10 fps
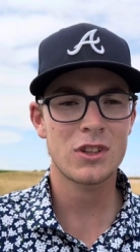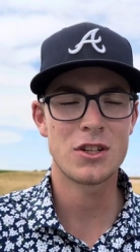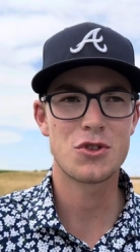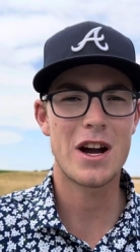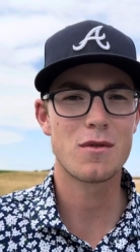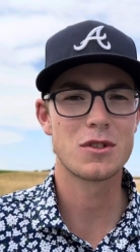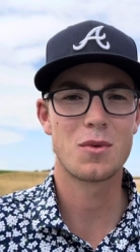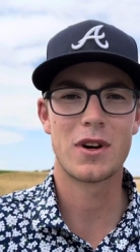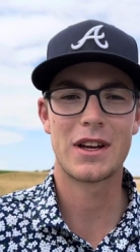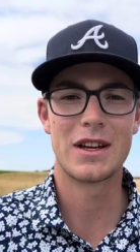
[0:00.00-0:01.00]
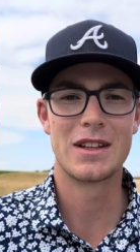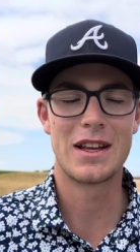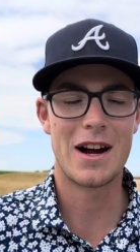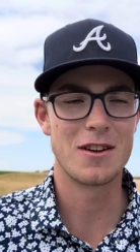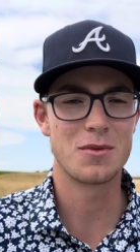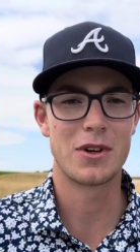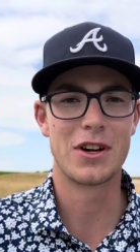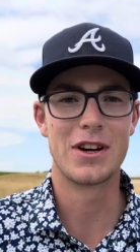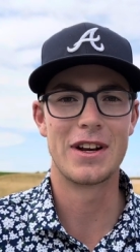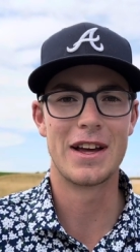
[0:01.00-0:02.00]
Driver was working, the irons were
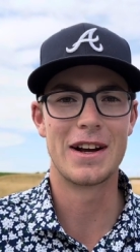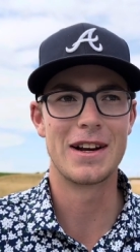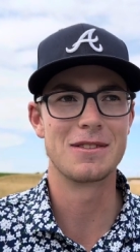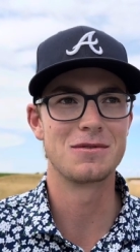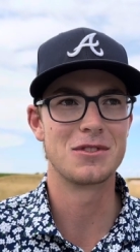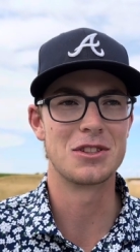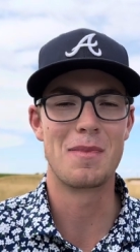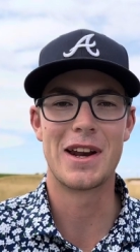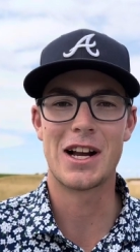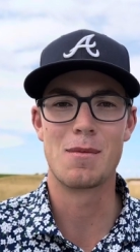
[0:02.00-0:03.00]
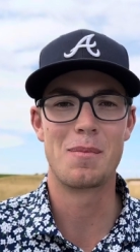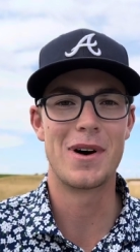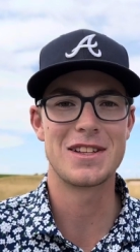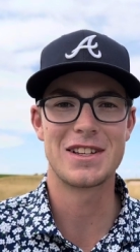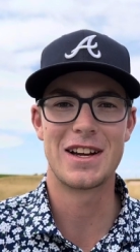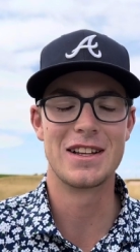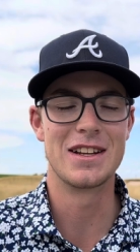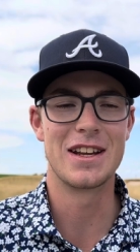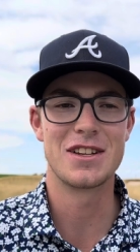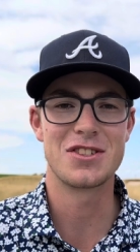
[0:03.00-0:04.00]
good, and I just made a couple putts that I
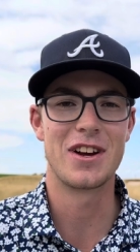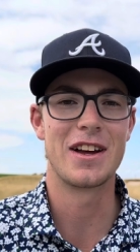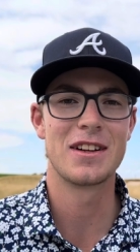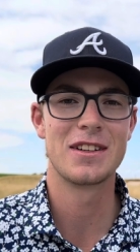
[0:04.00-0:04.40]
didn't yesterday.